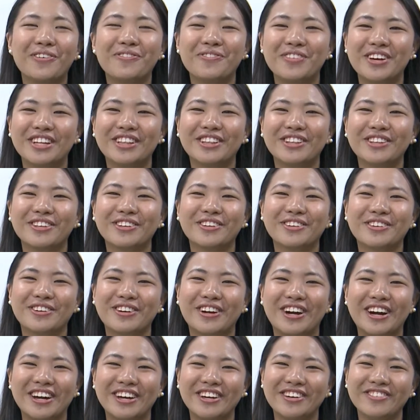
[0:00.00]
commit
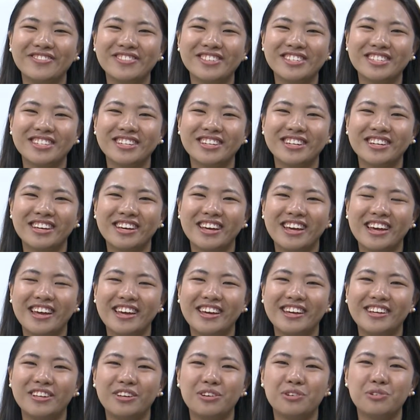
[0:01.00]
crimes,
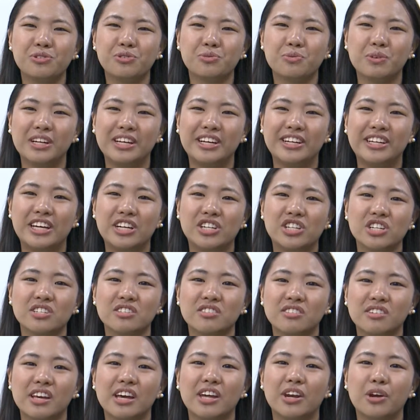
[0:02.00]
and usually they
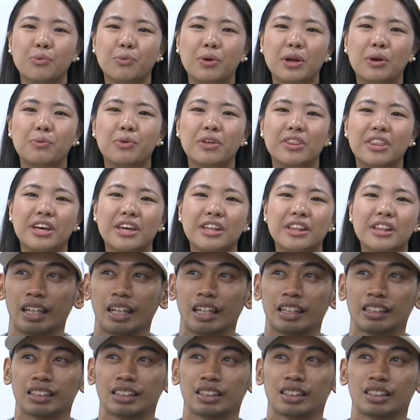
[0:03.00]
just get away with it.
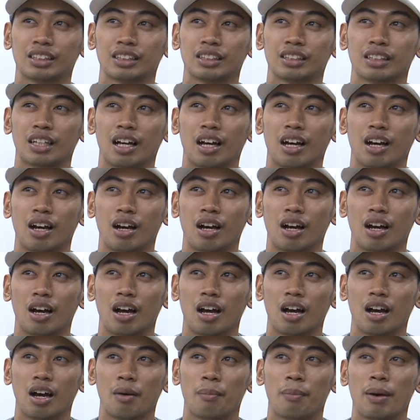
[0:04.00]
It's
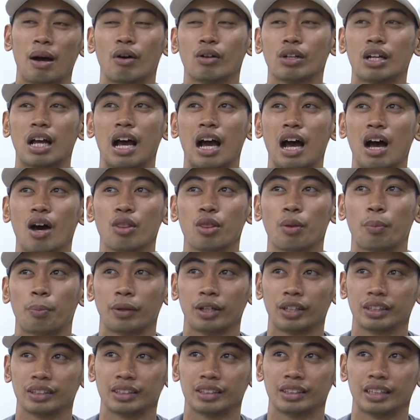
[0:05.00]
about how the
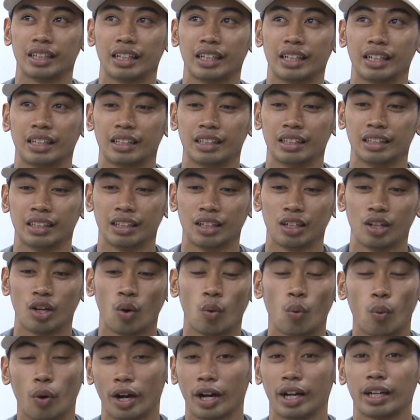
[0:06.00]
person
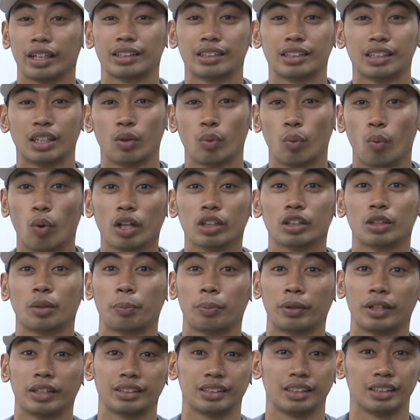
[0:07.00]
works and what the
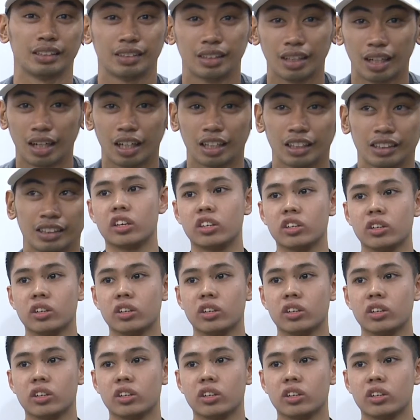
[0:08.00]
person does.